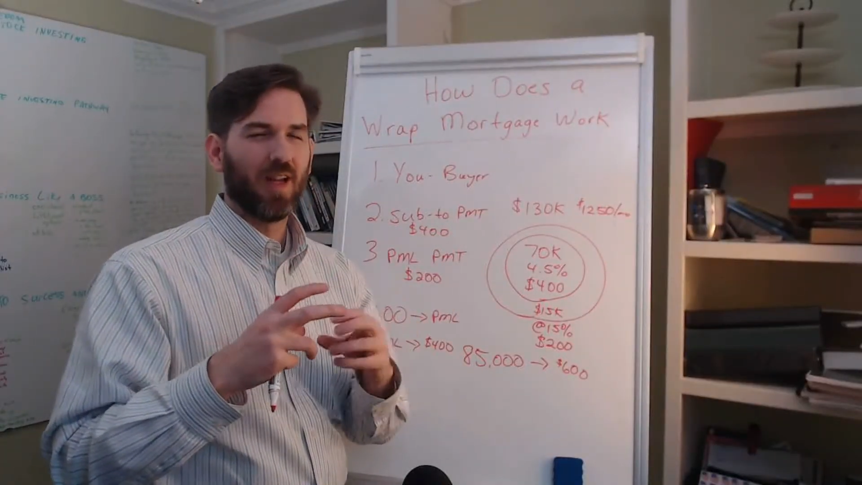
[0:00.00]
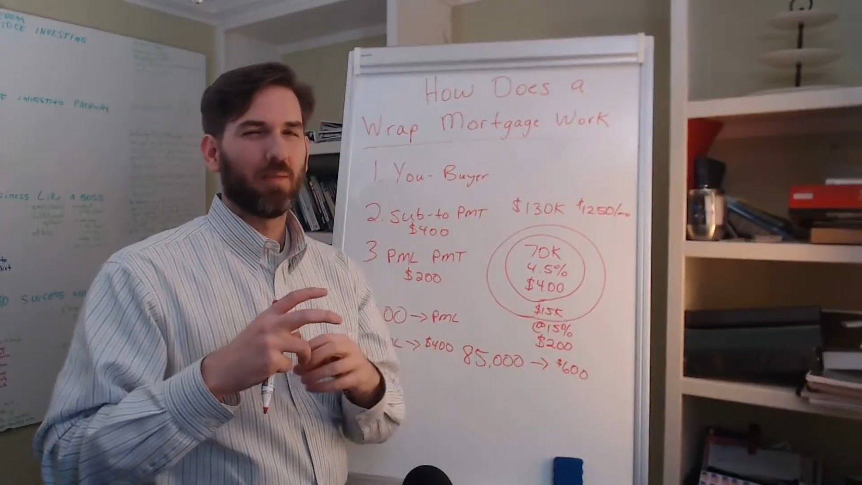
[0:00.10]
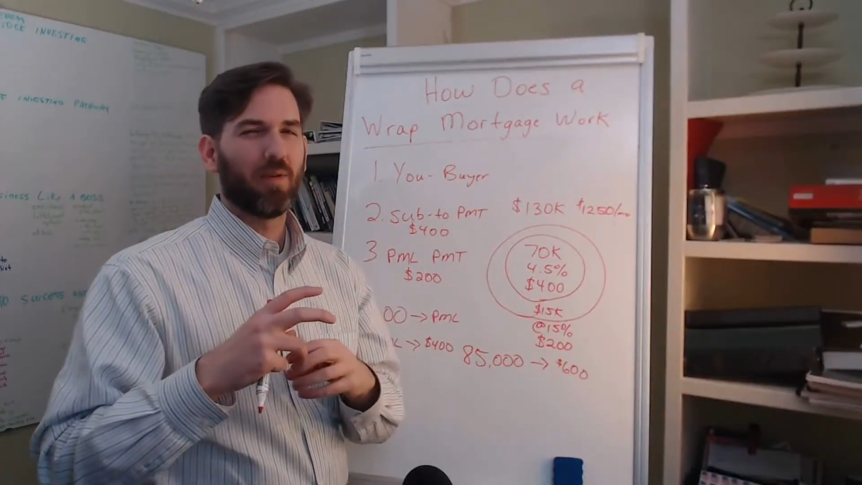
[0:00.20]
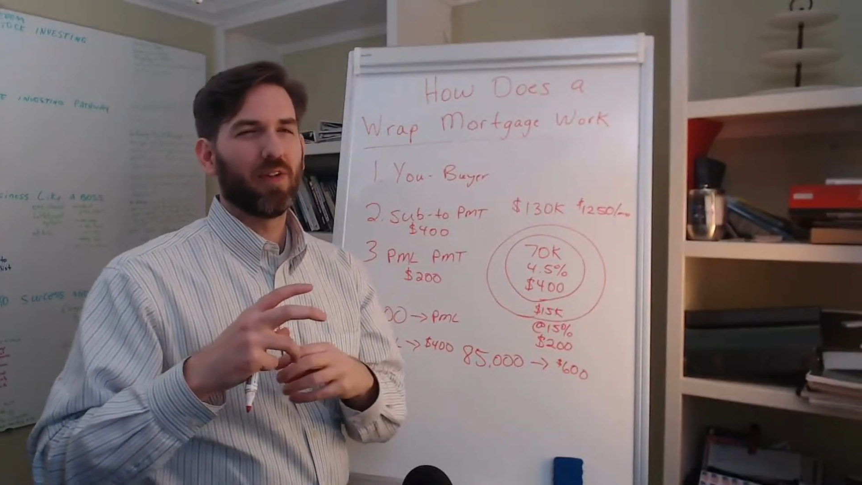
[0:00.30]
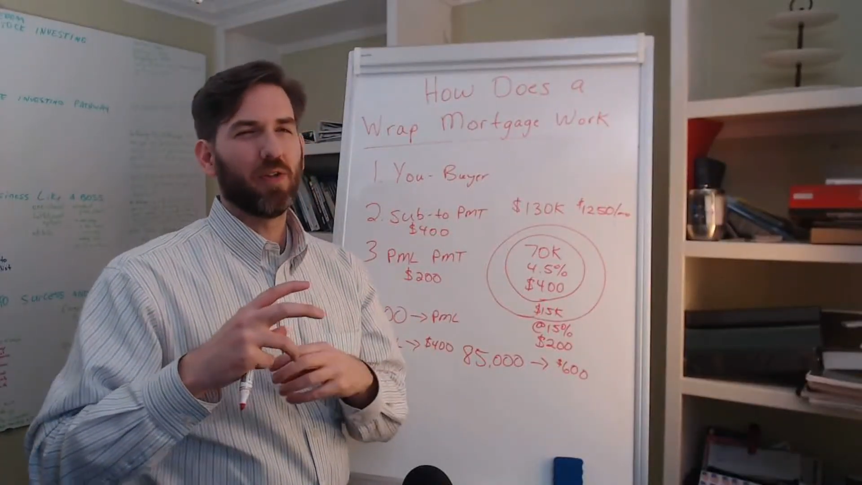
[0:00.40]

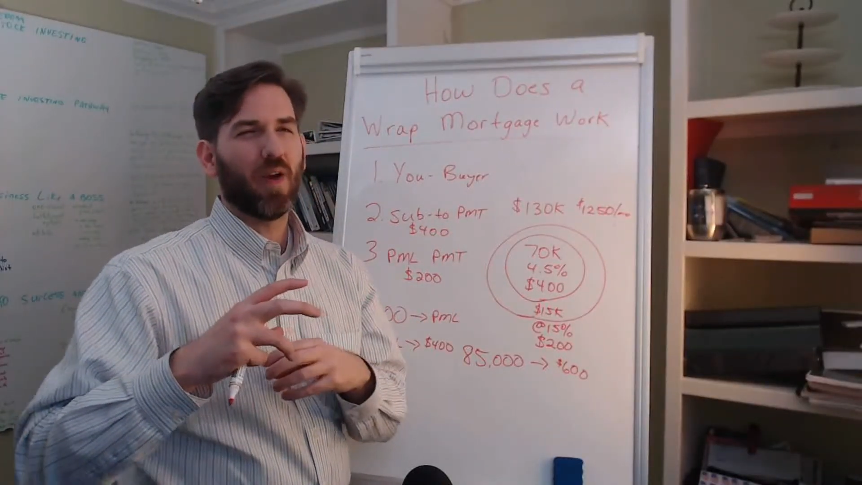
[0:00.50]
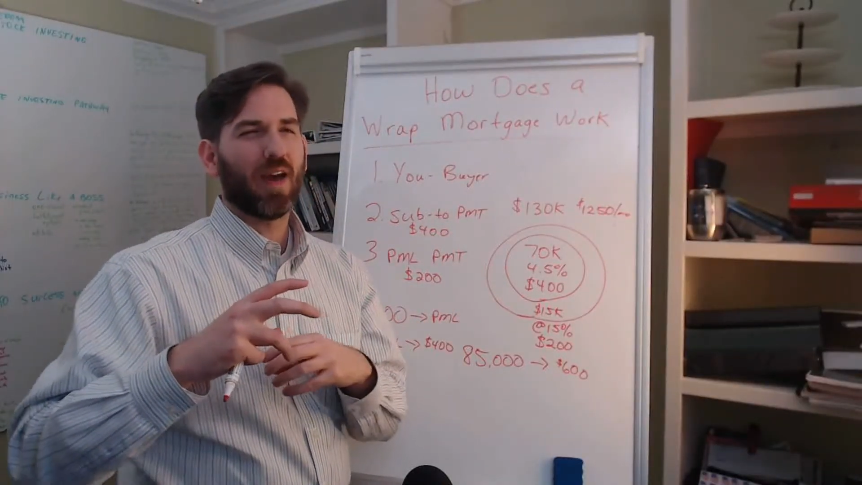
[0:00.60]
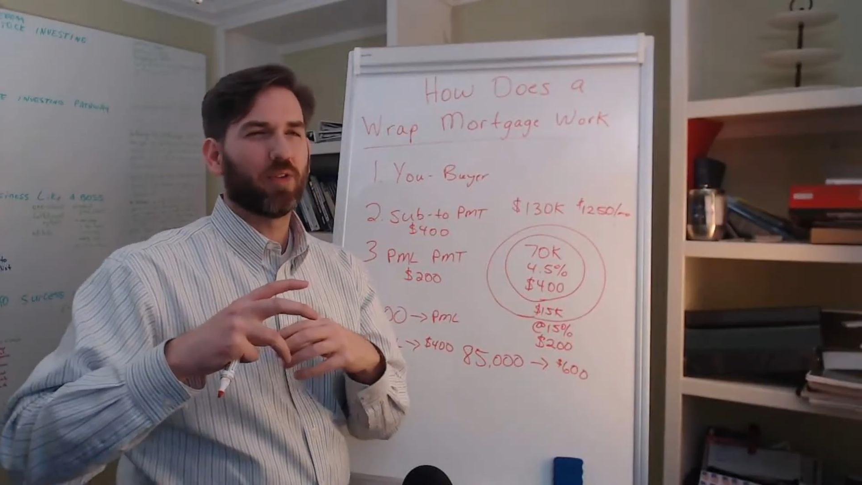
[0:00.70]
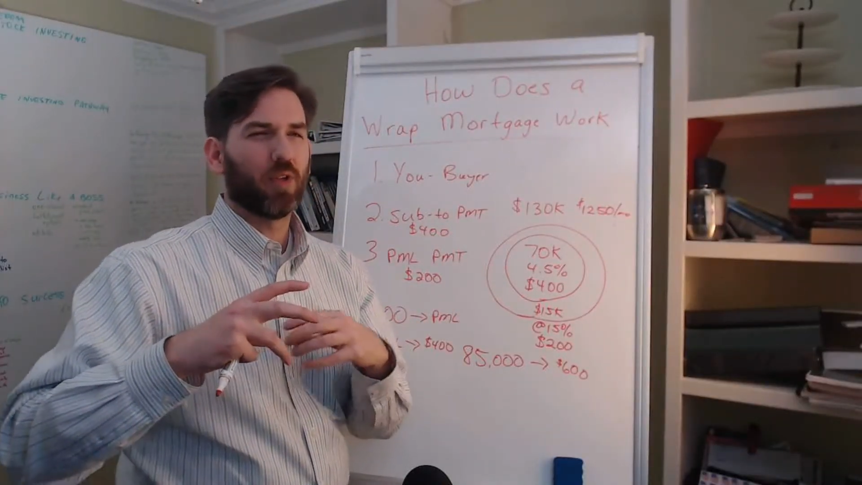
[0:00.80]
but then you have to